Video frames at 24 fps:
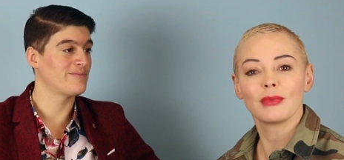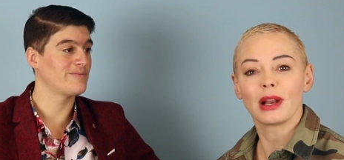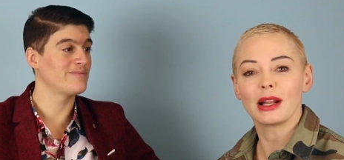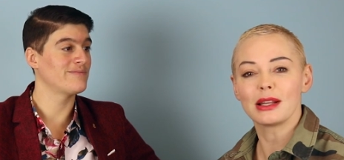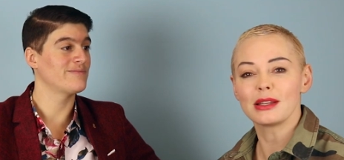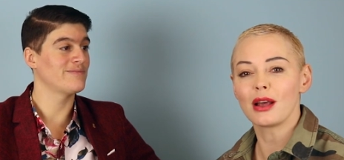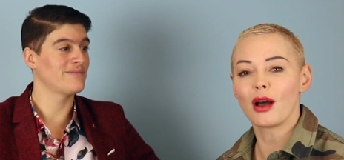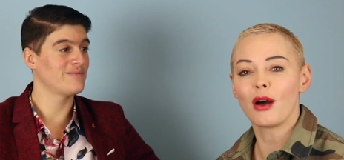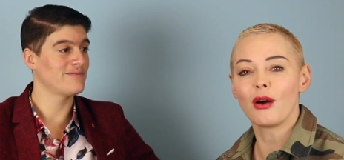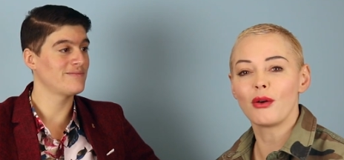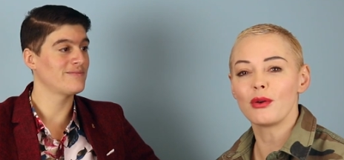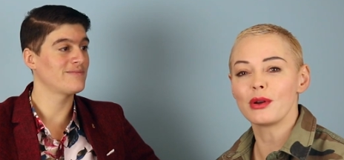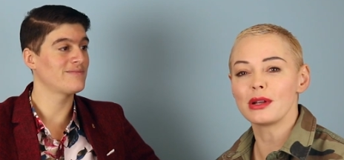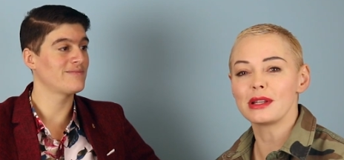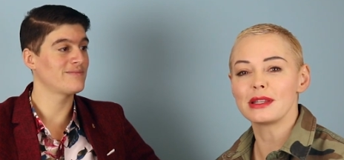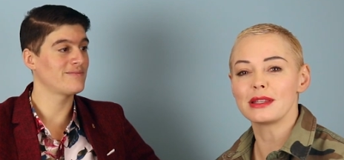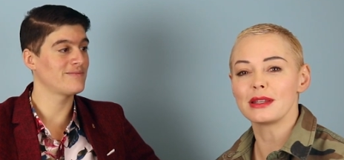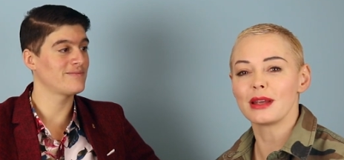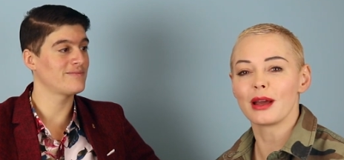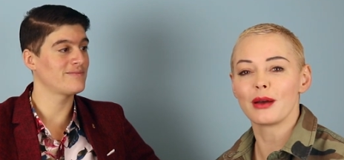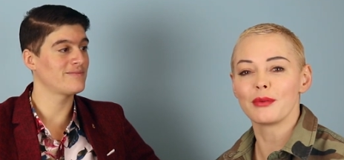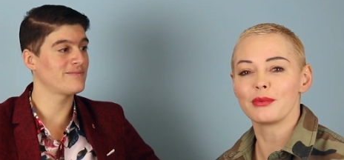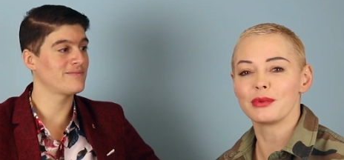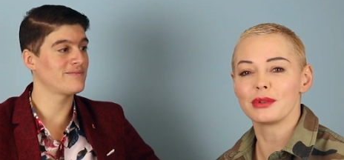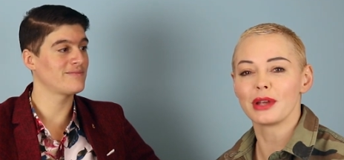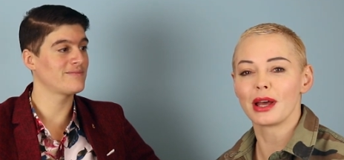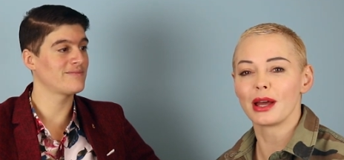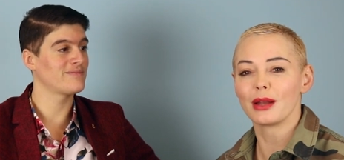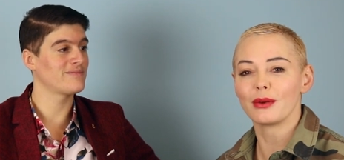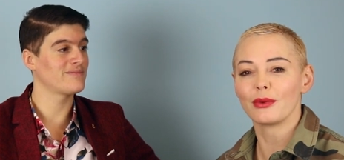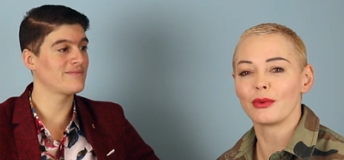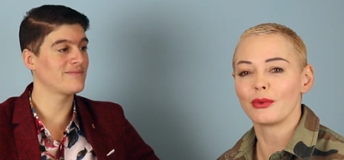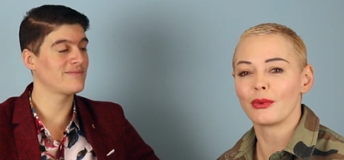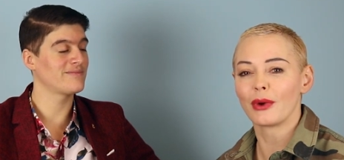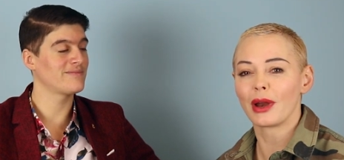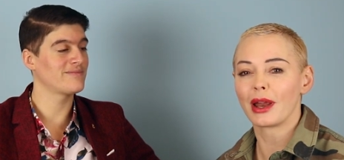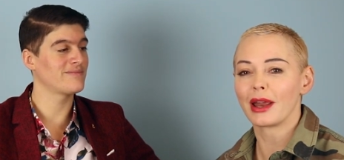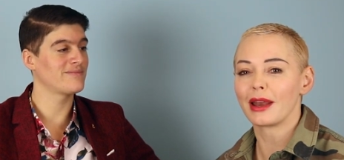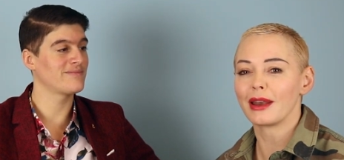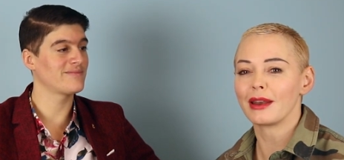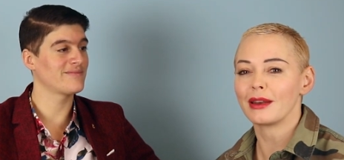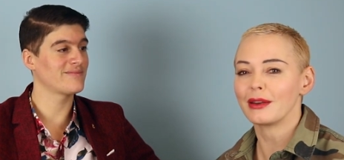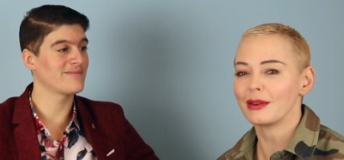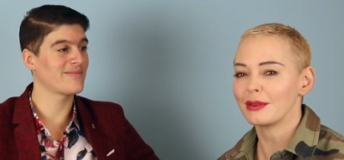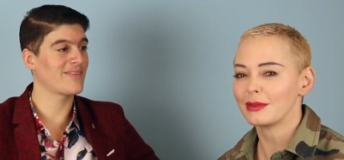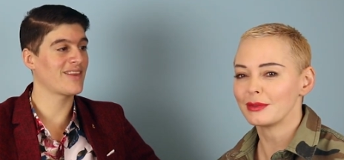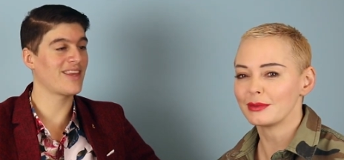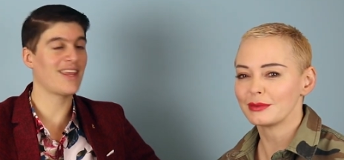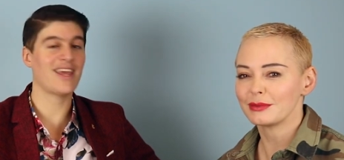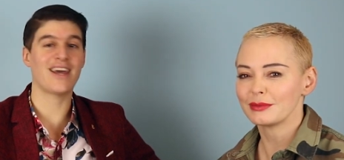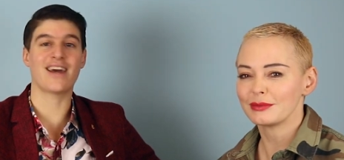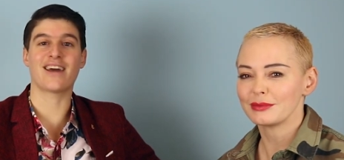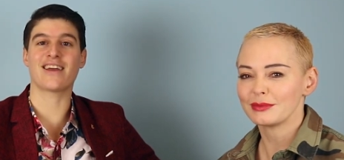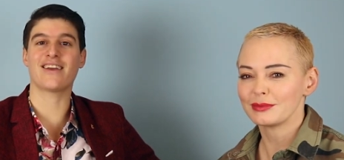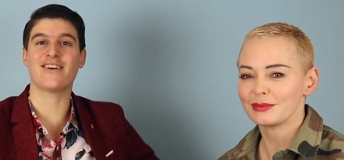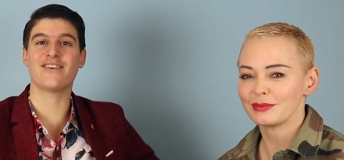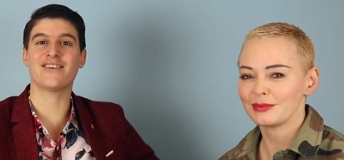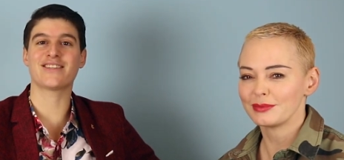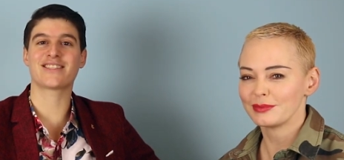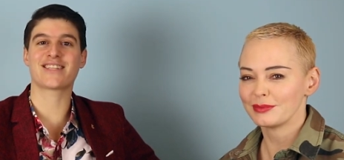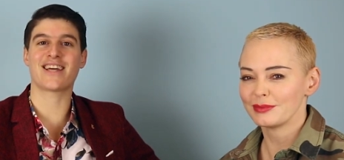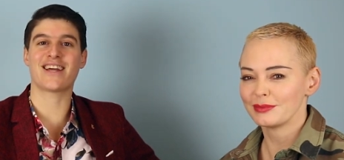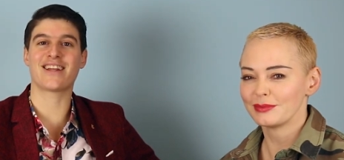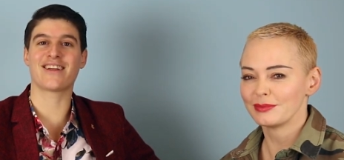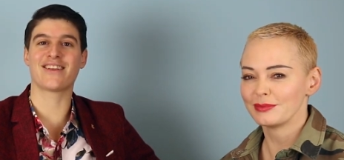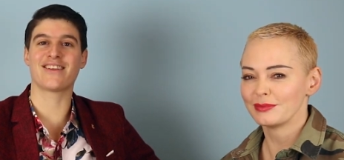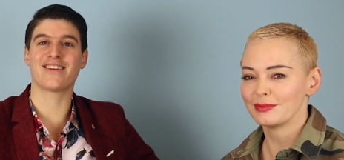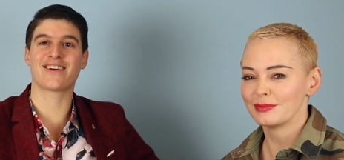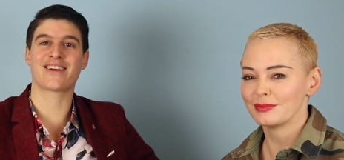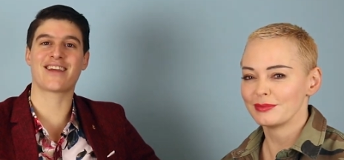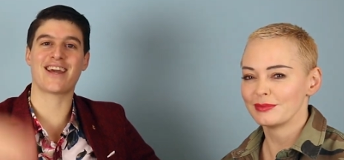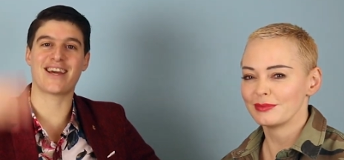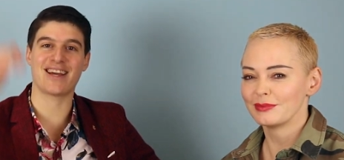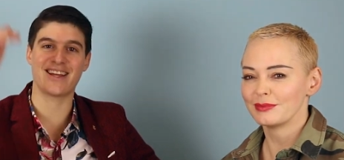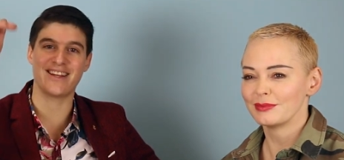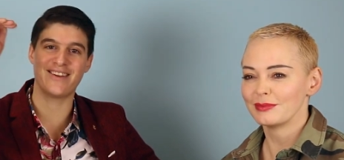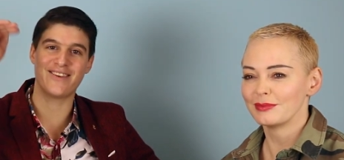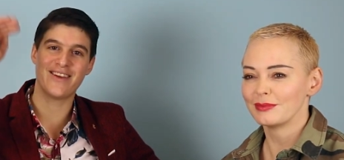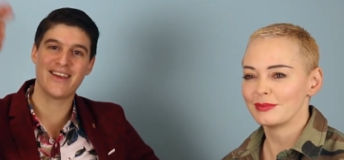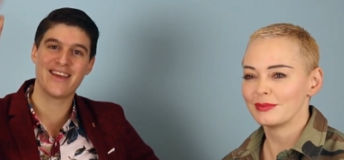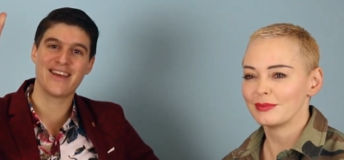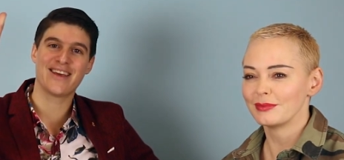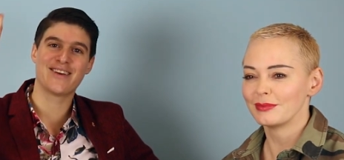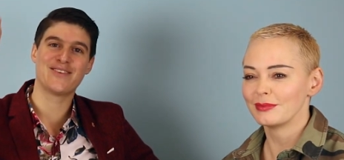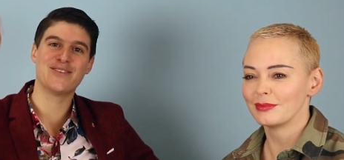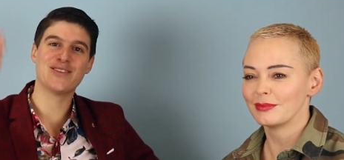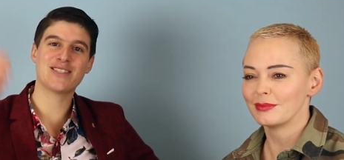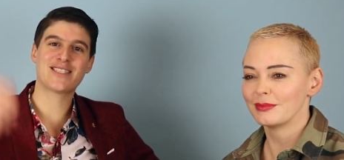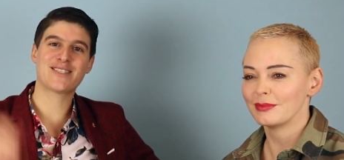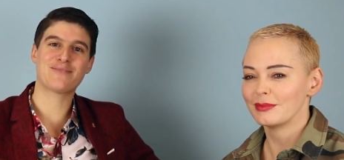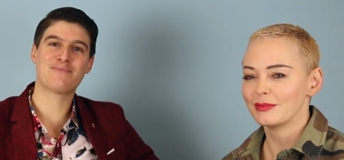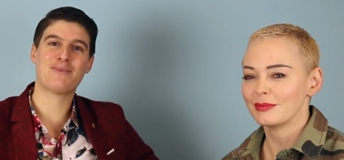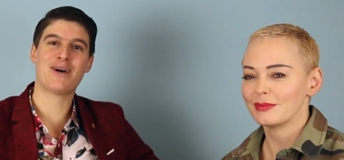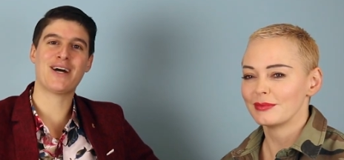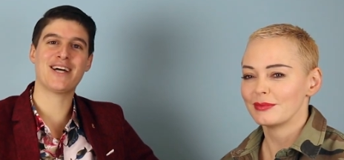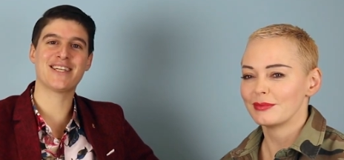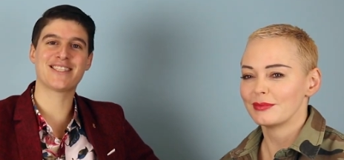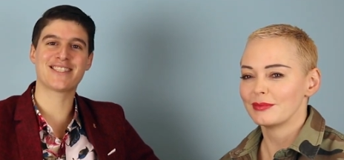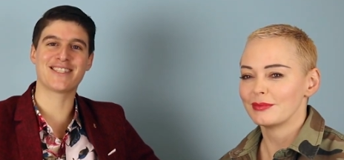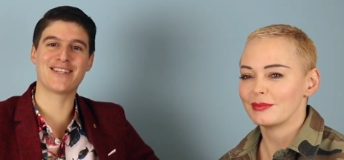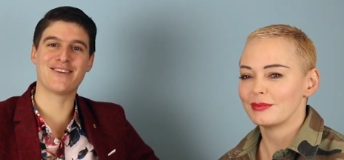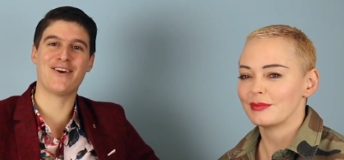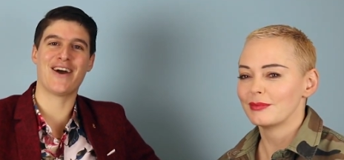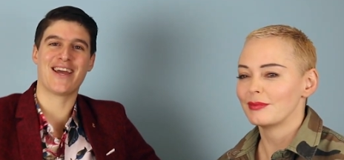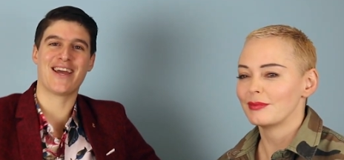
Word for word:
Speaker 1: Mm -hmm. Always the upside with rain.
Speaker 2: Yeah, you always got to look at what's a positive